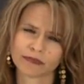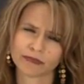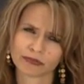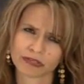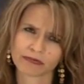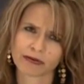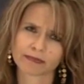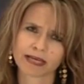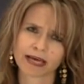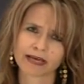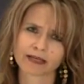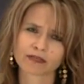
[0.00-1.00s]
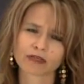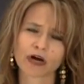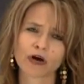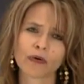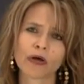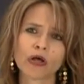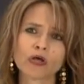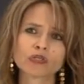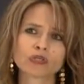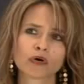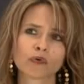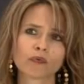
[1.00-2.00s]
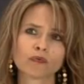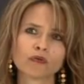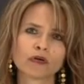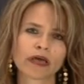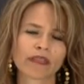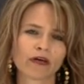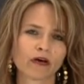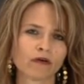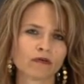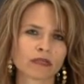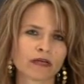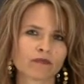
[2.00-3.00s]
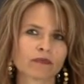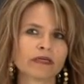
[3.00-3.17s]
You see what I'm saying? So, so look at those and